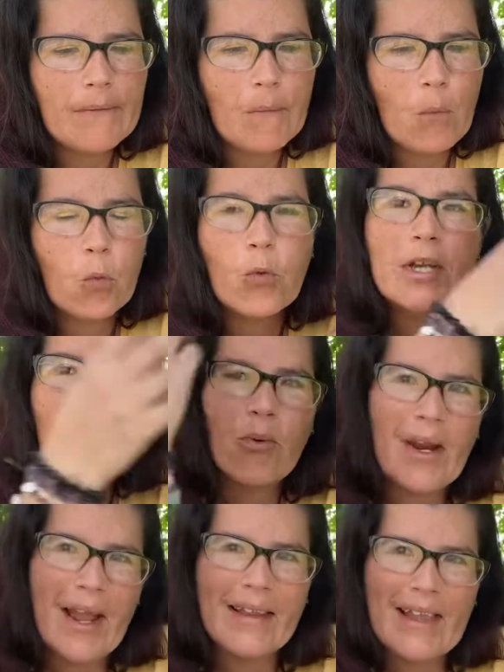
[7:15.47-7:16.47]

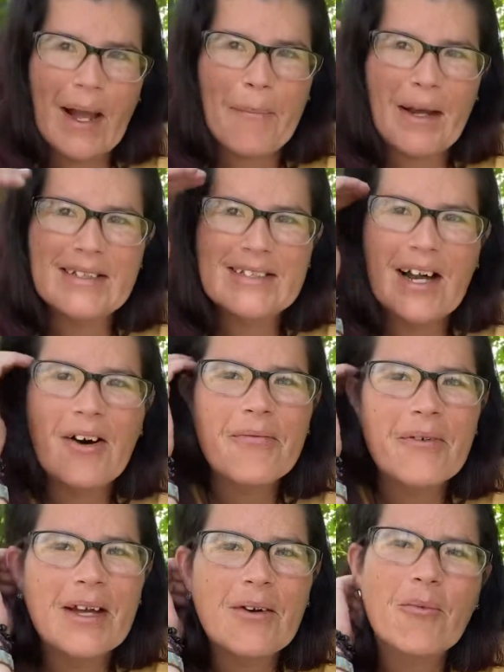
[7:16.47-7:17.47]
recreate that myself.
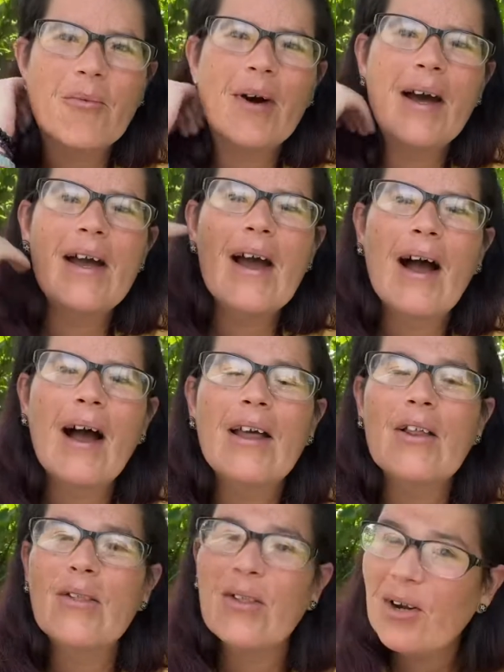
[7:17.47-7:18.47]
And what
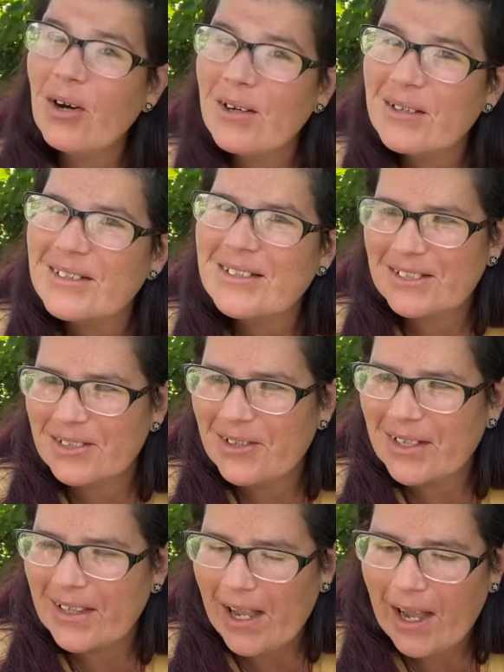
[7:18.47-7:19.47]
I learned
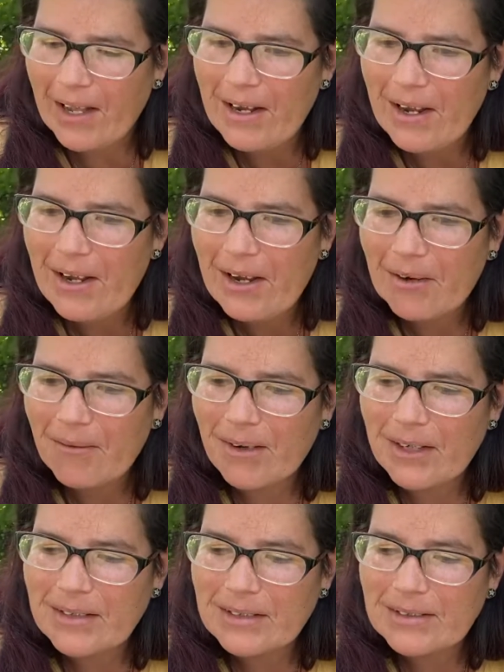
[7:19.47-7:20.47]
doing that
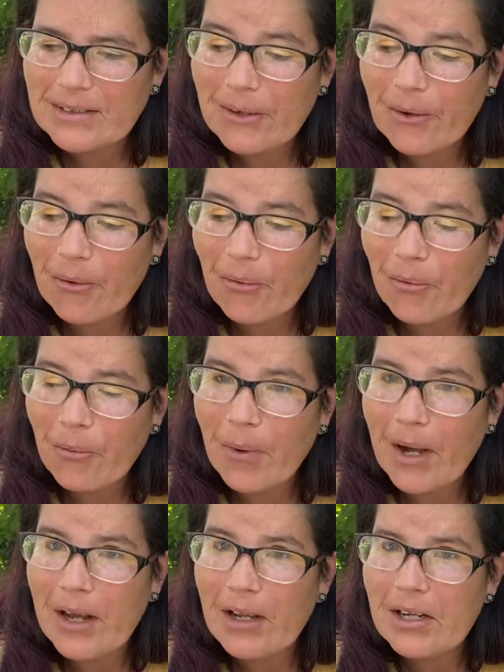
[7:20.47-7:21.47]
was,
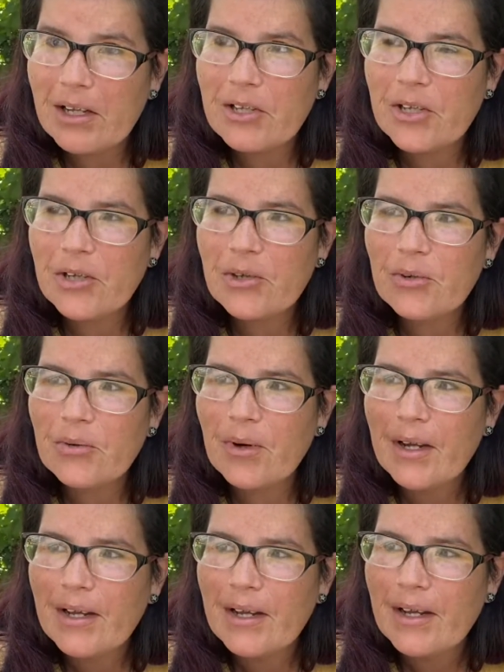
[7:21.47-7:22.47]
one,
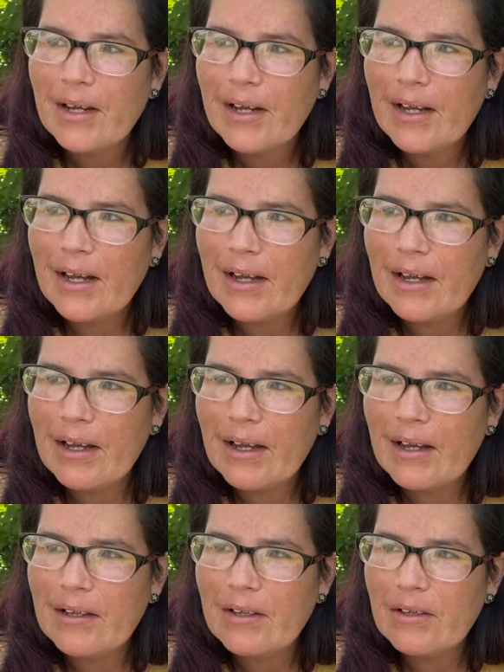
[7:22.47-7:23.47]
you
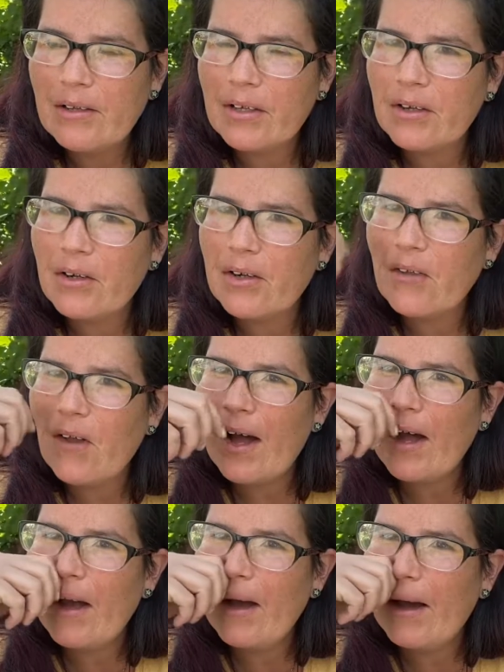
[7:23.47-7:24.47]
can learn a
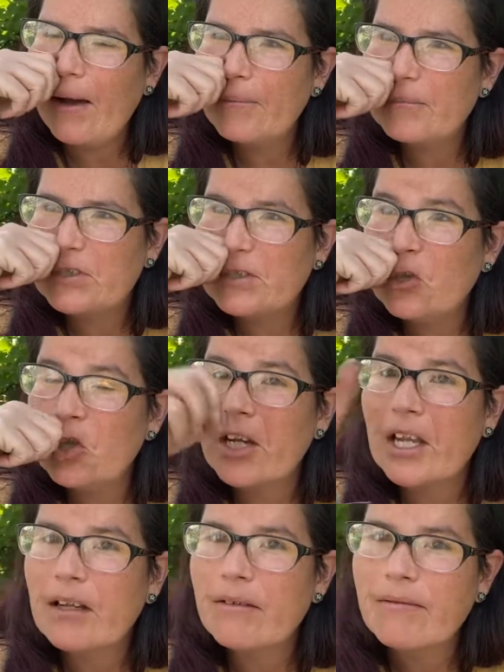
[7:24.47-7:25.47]
lot
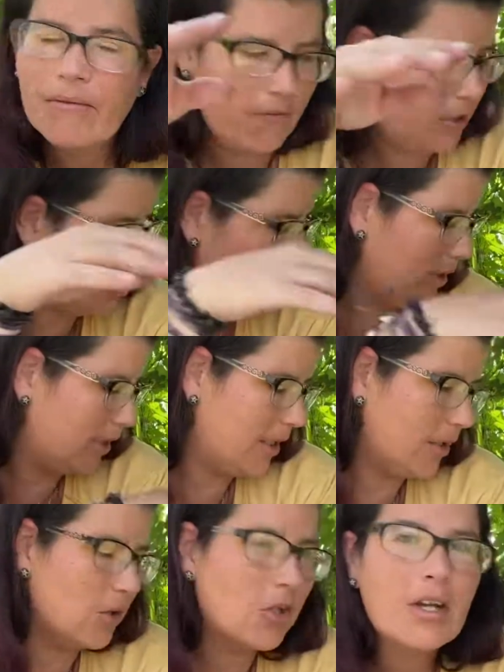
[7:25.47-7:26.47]

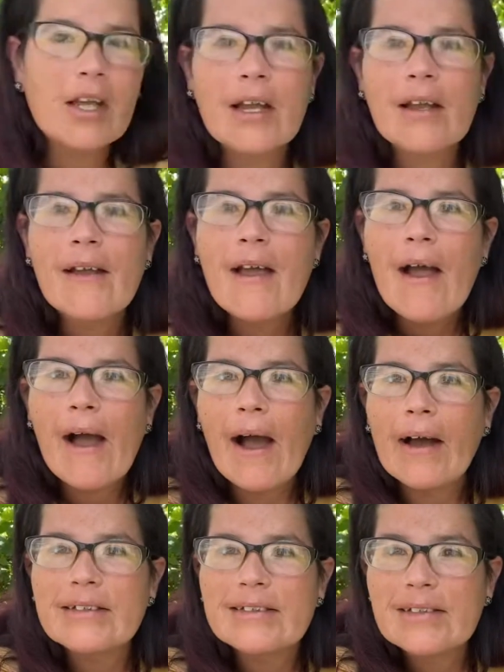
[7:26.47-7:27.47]
visually looking
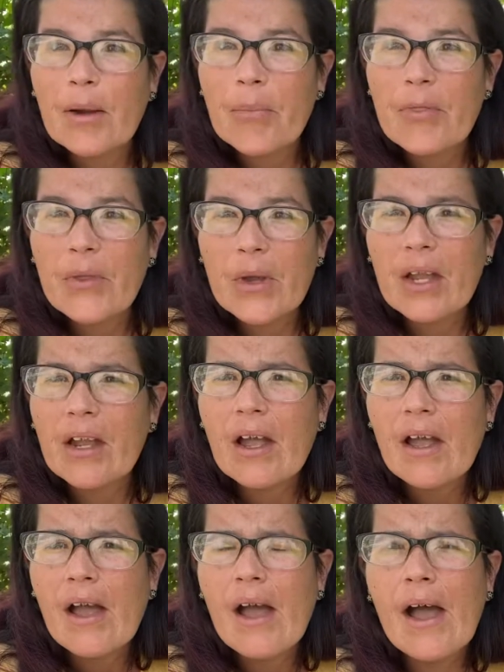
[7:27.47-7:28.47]
at something
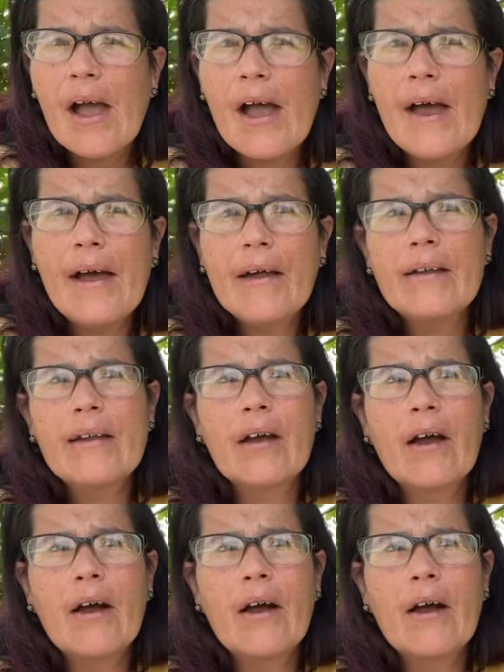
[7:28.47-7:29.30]
and